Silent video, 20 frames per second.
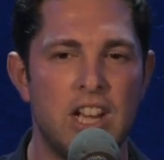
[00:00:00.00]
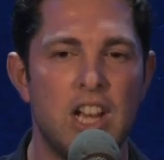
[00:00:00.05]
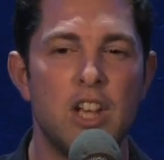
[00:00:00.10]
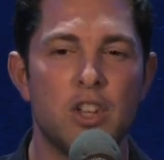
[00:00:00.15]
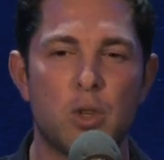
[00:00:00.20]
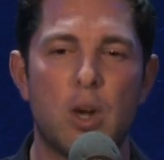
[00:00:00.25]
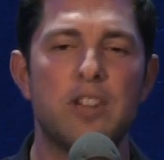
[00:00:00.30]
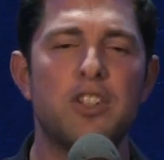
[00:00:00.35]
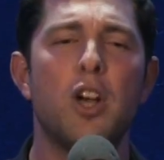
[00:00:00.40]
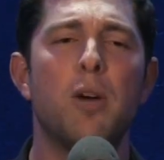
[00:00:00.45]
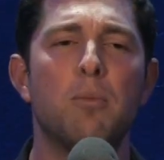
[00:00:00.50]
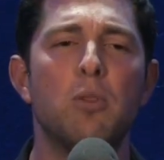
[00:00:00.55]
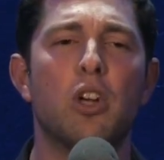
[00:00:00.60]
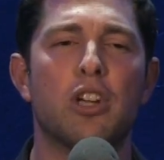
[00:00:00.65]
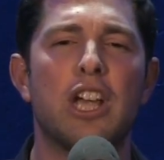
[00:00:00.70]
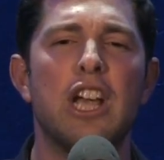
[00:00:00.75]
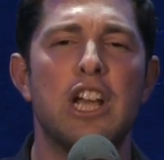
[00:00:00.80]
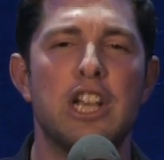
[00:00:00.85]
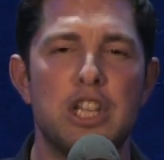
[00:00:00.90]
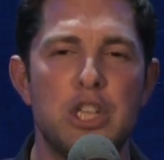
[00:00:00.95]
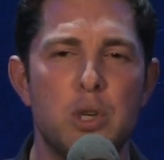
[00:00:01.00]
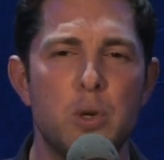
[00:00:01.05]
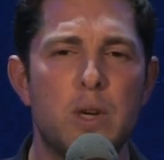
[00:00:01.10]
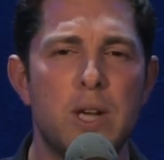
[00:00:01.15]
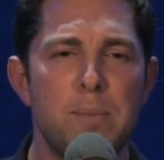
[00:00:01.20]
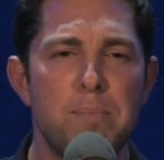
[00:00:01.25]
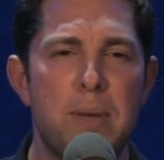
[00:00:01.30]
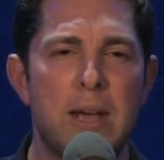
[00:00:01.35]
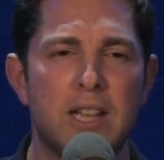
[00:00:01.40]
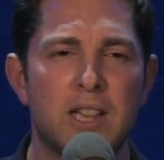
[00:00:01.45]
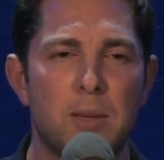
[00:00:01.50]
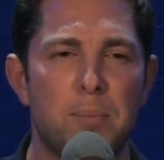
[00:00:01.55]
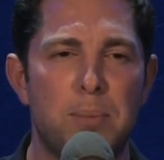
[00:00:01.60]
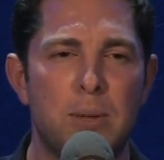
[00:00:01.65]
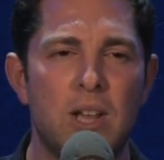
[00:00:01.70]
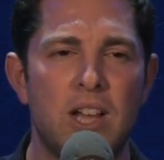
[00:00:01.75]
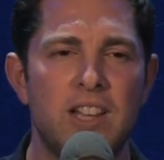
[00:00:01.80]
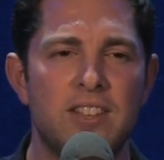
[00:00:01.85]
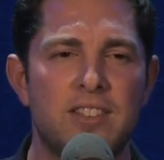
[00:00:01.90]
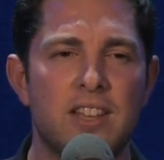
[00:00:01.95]
So I tell them, look, you can pick the
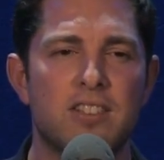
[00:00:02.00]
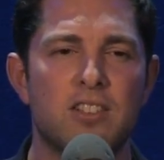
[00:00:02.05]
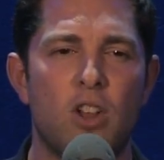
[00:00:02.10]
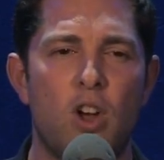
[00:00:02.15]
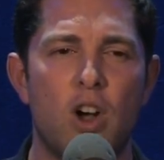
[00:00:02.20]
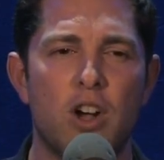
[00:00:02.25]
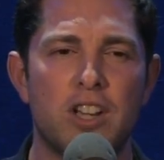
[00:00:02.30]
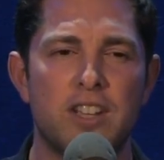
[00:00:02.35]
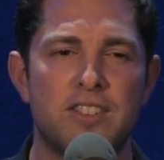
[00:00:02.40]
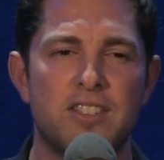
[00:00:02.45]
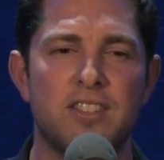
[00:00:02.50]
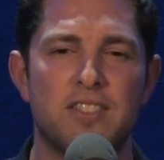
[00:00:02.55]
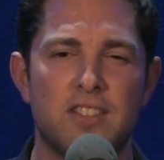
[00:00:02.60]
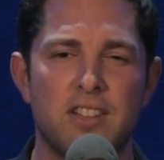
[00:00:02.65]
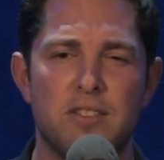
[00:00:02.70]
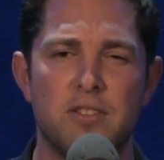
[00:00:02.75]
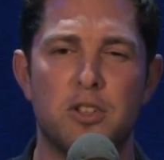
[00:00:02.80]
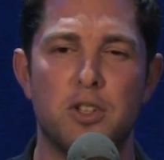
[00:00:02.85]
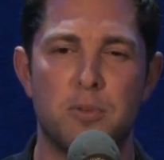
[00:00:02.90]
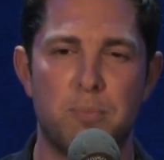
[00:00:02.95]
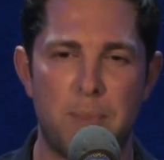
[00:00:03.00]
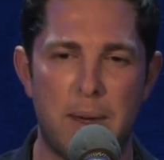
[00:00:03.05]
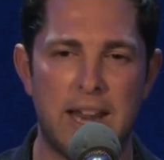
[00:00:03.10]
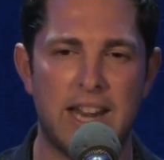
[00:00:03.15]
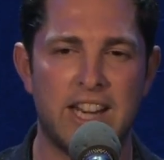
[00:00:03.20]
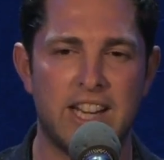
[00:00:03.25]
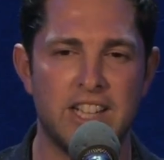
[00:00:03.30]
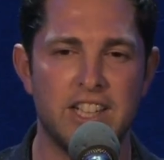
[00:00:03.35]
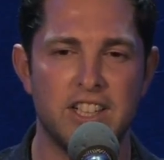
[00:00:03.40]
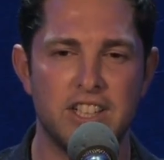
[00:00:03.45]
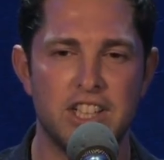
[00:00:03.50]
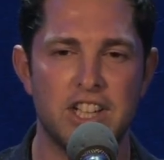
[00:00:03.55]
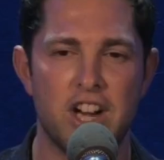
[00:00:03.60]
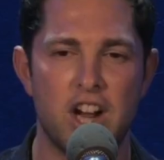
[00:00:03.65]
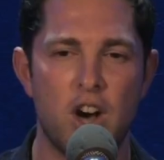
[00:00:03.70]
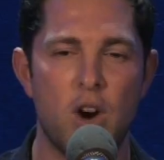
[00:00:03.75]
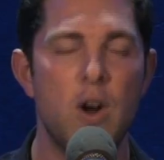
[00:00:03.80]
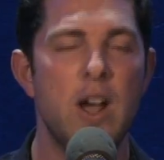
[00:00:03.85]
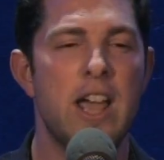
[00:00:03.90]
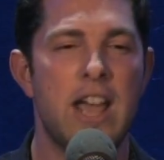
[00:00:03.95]
place as long as it's in Spain, you
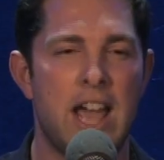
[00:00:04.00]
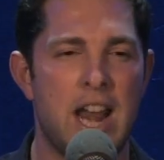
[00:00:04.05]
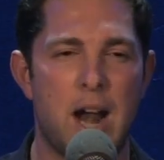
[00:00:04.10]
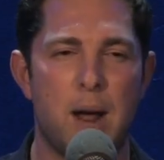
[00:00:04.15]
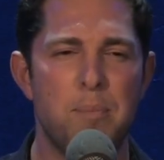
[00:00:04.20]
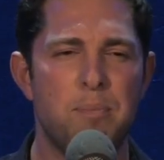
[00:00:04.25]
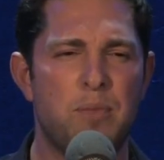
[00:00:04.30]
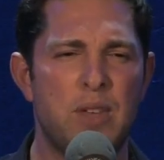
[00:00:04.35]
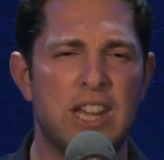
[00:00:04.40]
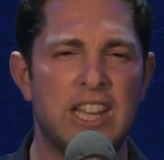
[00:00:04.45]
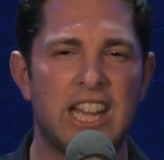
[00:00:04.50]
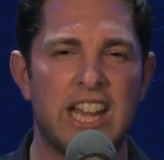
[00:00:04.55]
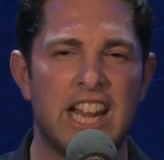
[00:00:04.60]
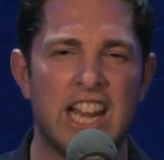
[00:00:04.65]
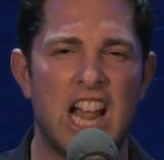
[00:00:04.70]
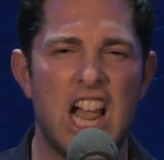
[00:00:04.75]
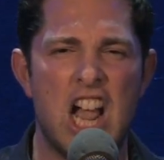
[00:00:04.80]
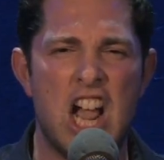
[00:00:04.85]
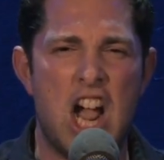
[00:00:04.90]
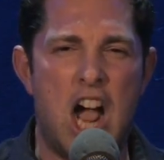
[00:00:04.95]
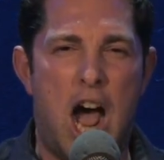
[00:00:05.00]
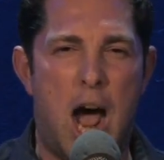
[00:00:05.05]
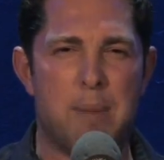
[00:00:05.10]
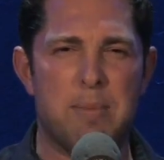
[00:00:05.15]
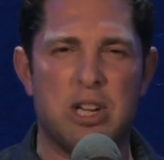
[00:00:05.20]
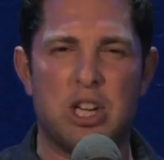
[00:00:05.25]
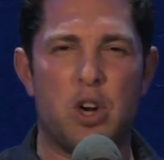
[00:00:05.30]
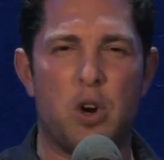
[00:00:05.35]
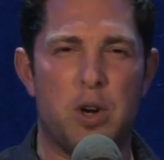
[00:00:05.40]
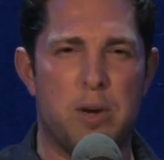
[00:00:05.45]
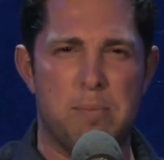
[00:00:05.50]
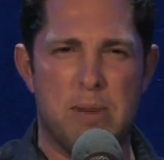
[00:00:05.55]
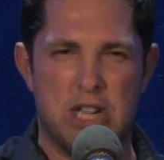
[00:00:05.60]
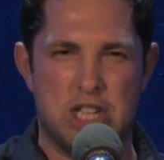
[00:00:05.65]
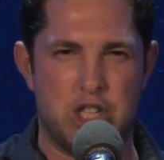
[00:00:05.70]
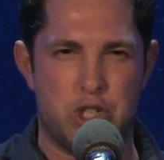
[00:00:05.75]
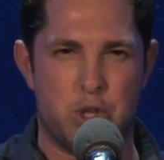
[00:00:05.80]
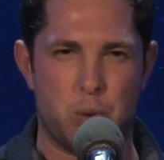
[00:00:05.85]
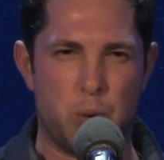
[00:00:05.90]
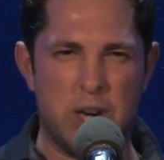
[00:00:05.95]
know? And I'm thinking, I'm going to go to
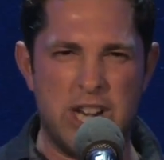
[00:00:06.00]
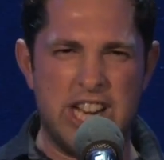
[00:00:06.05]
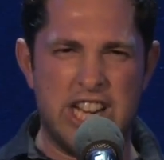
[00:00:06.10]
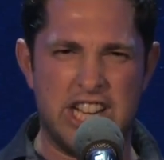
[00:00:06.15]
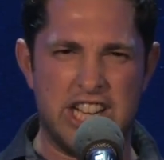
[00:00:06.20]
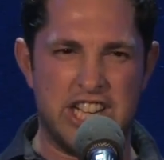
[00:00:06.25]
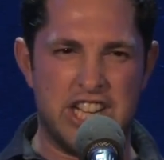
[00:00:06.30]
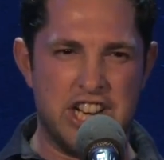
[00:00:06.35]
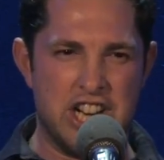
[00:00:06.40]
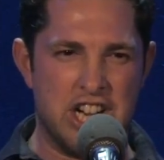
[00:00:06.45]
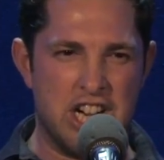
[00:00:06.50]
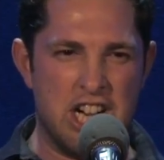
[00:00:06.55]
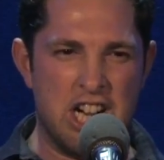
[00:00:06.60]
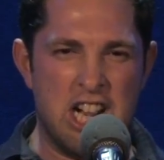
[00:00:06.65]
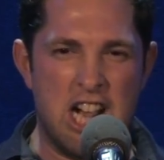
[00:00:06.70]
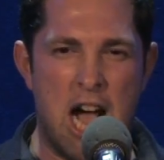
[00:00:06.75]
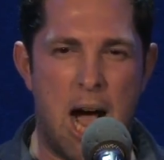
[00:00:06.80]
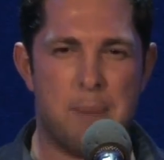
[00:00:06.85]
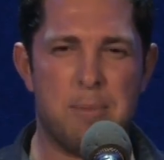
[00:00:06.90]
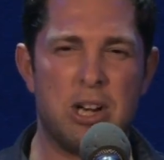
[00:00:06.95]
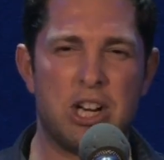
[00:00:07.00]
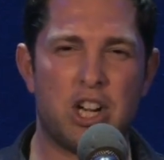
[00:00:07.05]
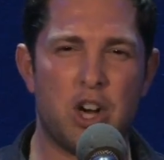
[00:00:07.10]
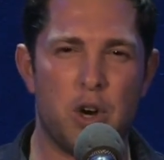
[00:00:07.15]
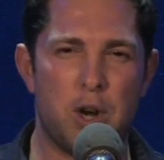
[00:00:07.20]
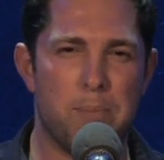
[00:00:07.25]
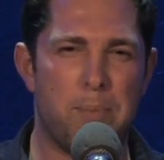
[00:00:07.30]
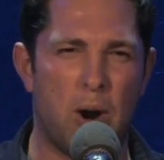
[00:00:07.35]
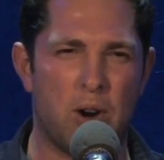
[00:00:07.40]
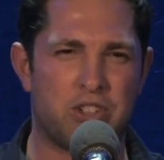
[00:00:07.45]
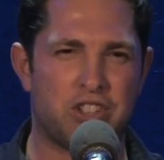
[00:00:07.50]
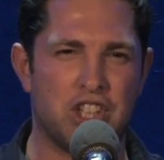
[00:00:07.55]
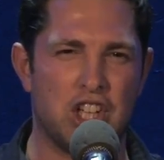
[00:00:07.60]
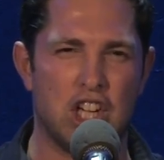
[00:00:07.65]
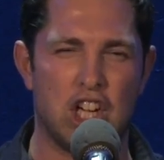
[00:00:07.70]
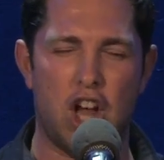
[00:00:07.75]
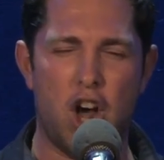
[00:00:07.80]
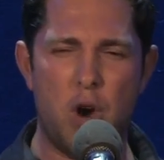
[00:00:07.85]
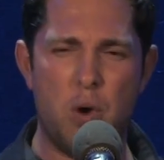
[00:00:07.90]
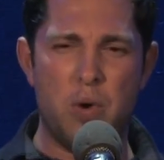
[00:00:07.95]
Madrid. I'm going to go to
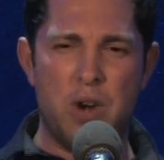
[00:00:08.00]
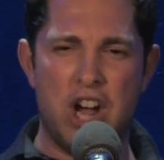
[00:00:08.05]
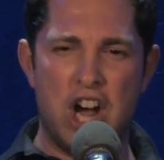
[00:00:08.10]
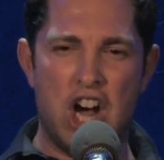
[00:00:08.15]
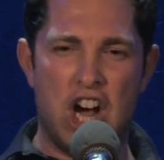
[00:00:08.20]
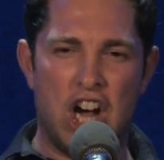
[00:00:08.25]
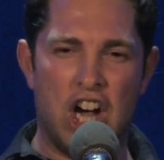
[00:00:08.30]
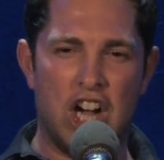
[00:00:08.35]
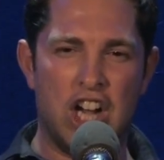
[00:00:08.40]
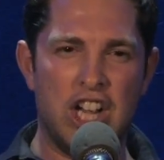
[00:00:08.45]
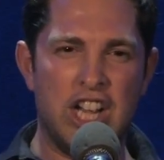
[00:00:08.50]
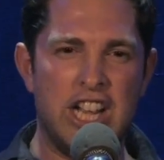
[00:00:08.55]
Barcelona.